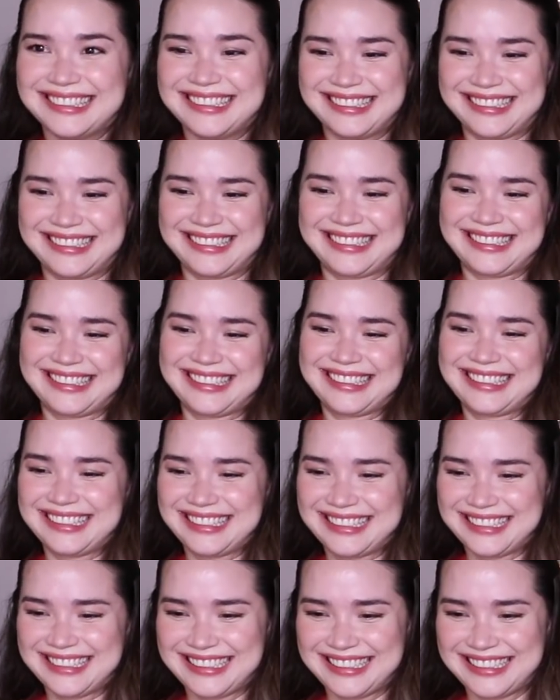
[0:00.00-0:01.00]

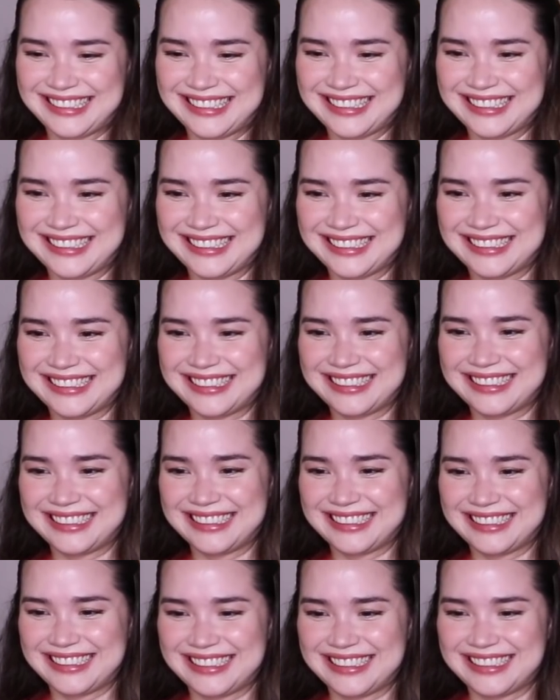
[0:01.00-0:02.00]

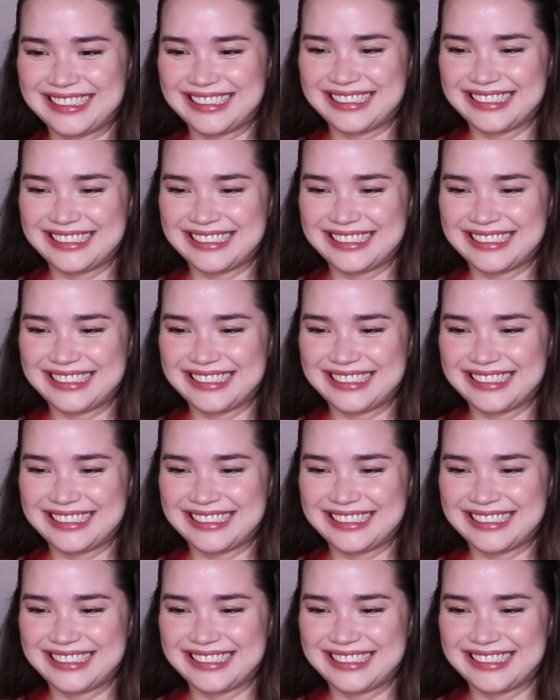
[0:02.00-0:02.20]
(not speaking)